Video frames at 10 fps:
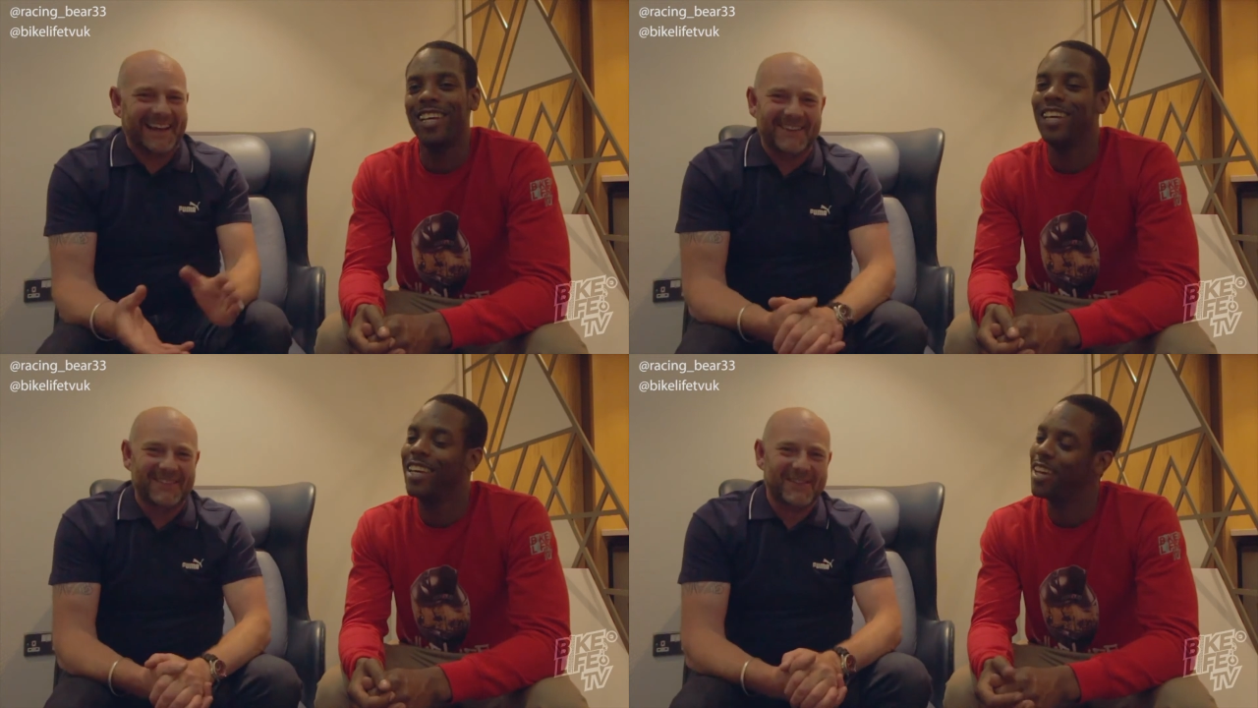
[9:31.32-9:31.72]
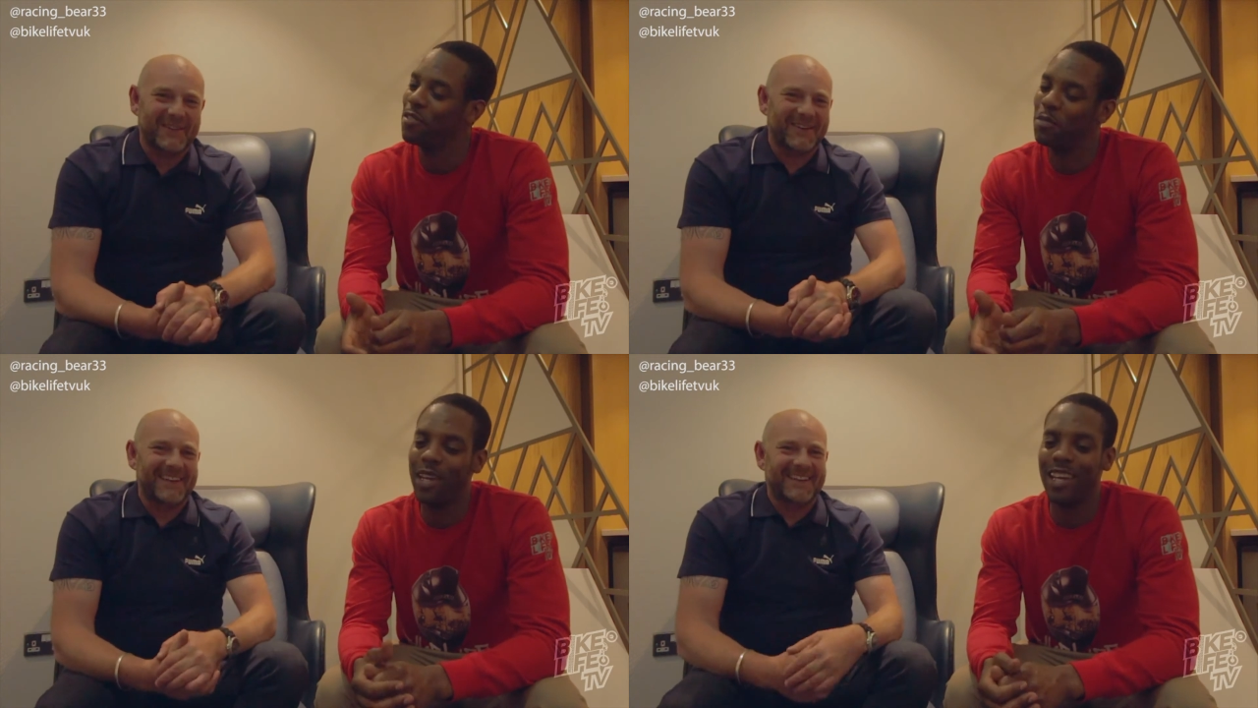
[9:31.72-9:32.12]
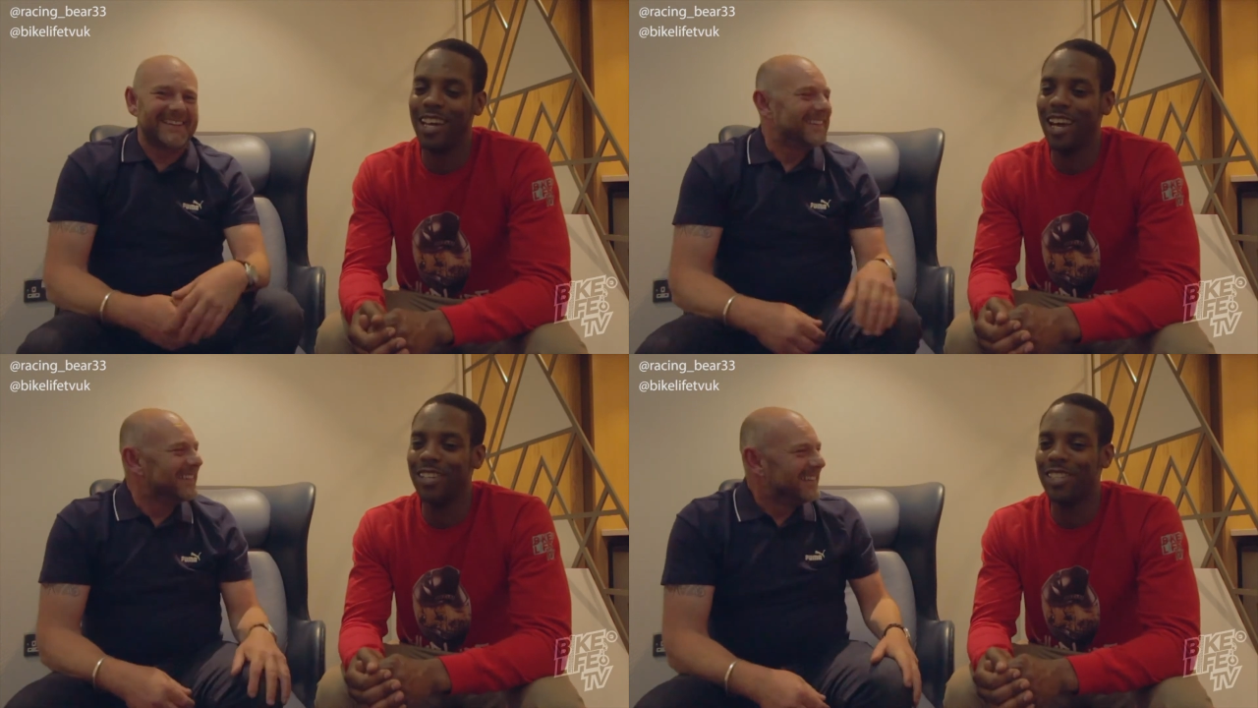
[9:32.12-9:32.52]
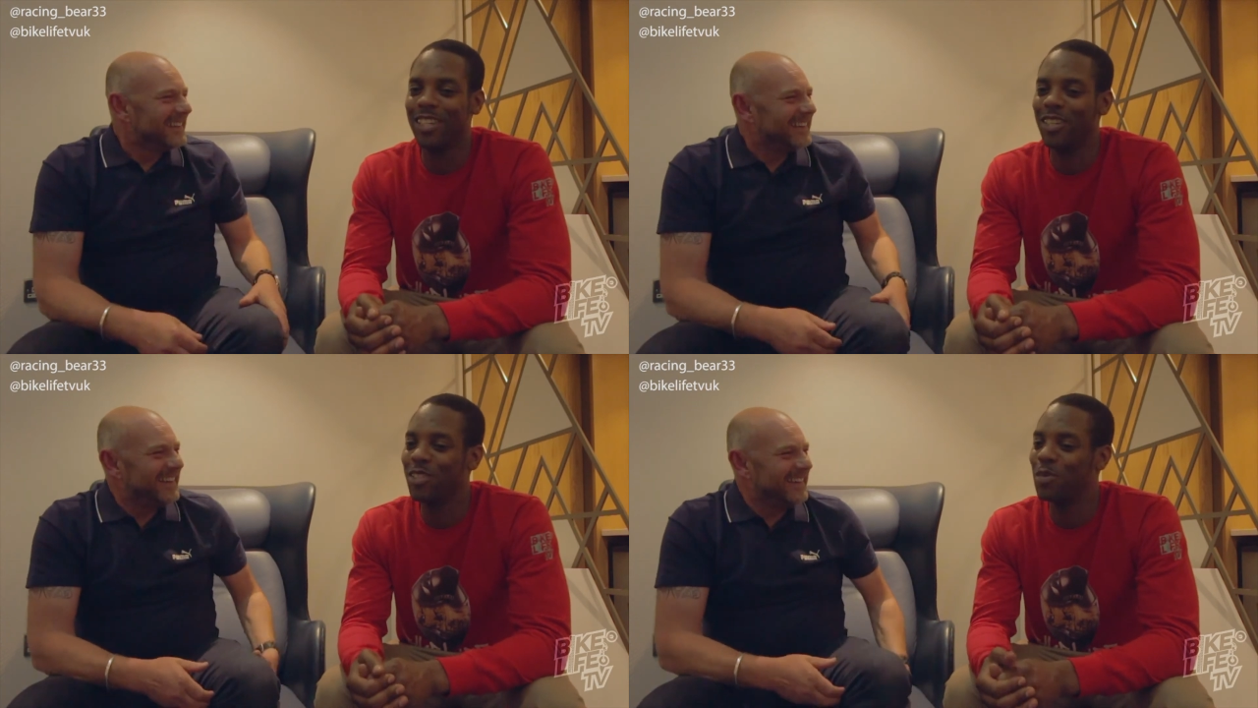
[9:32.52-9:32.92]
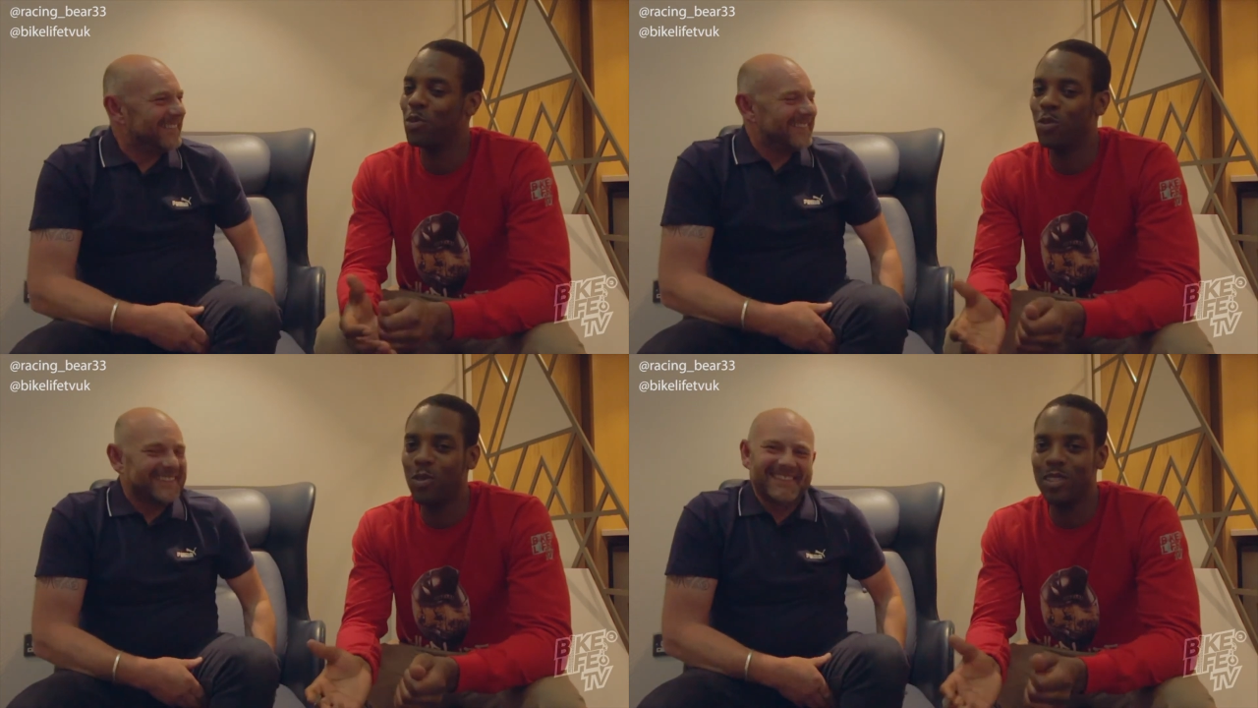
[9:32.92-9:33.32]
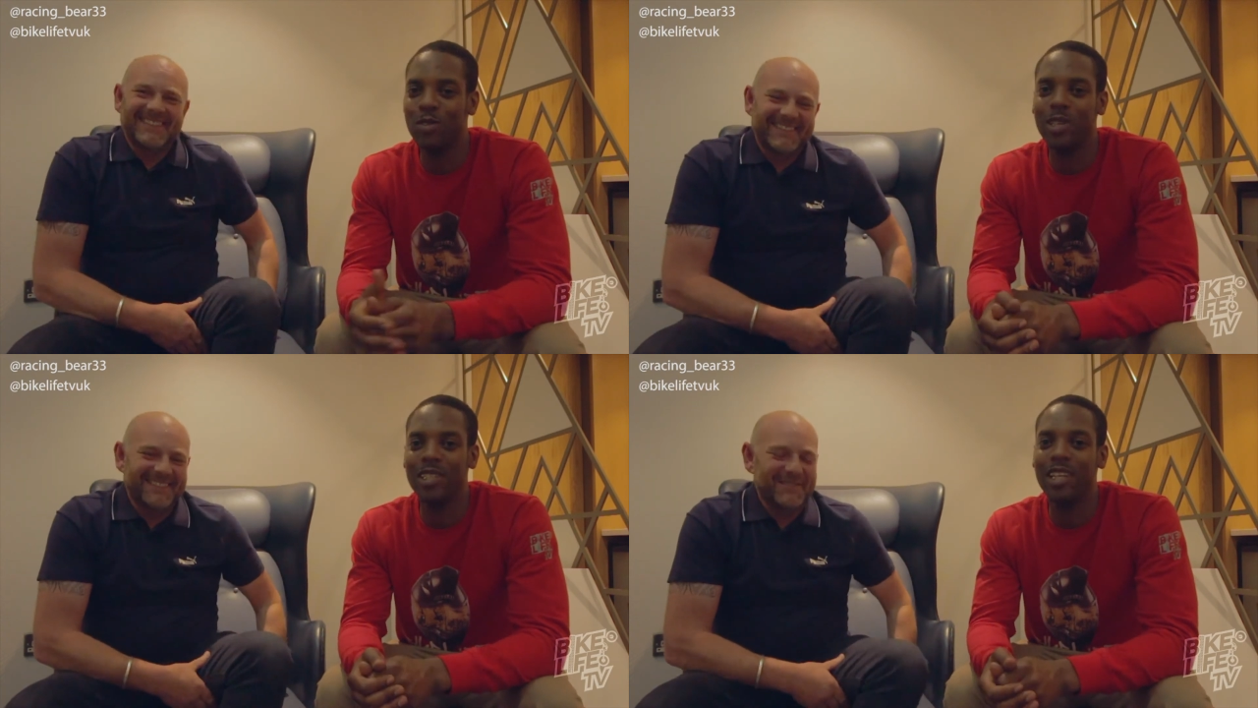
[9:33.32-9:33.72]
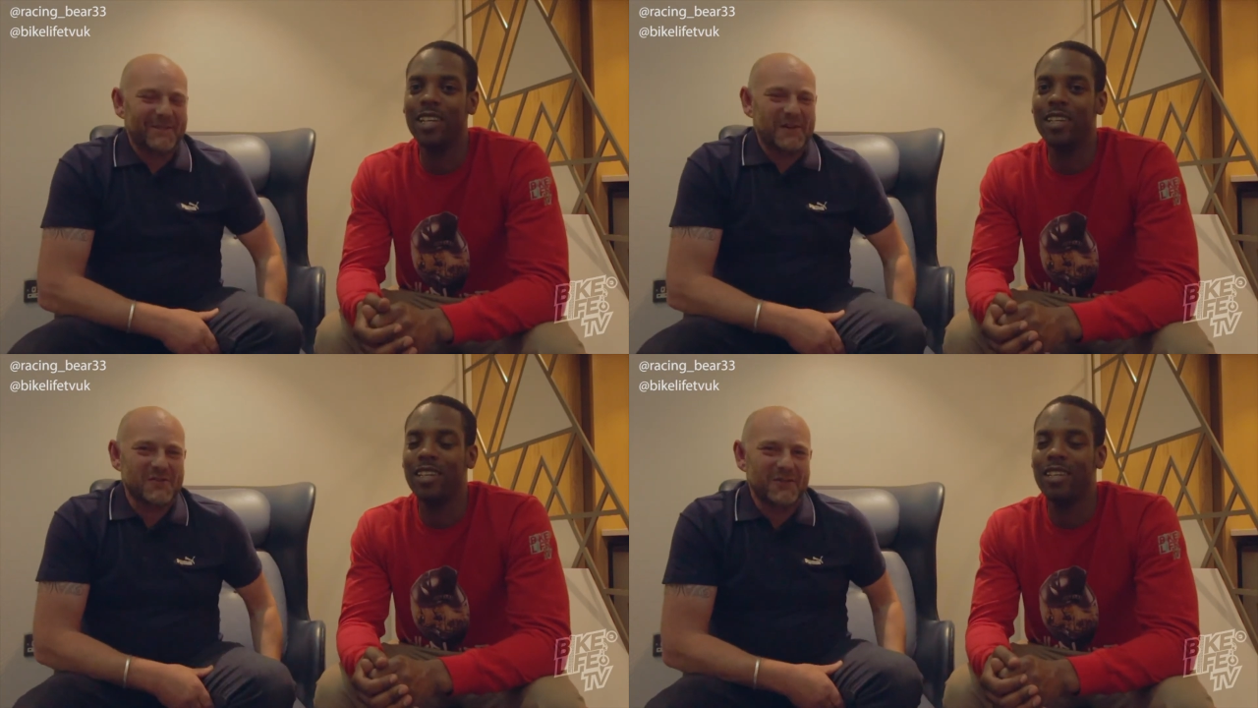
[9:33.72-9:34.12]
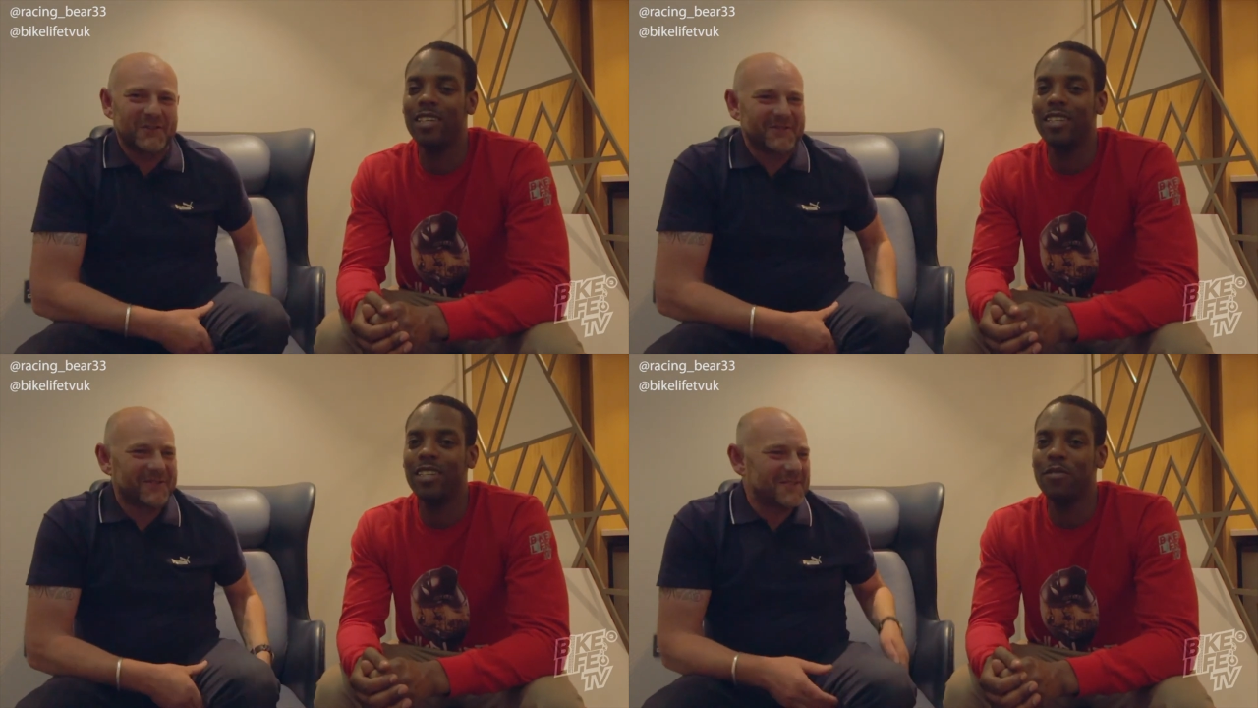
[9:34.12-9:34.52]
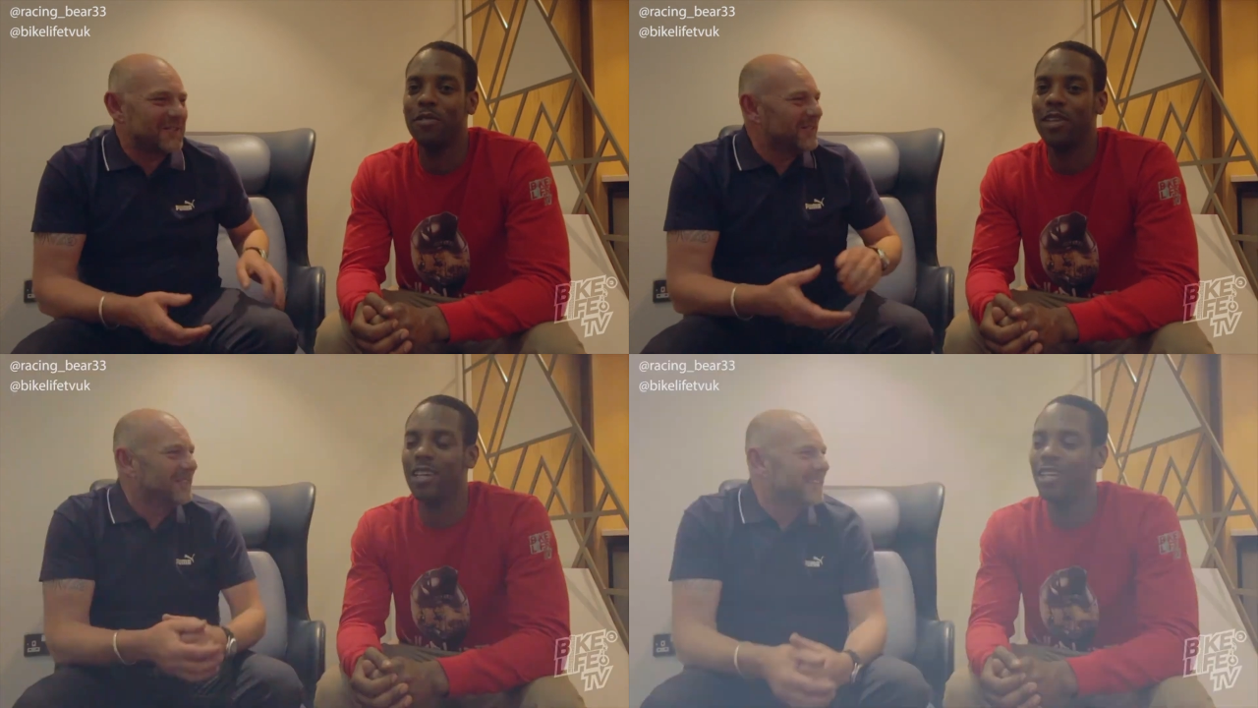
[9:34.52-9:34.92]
Speaker 1: counts, sort of penny thing. Penny counts, and yeah. support is always needed. For sure, for sure. Yeah.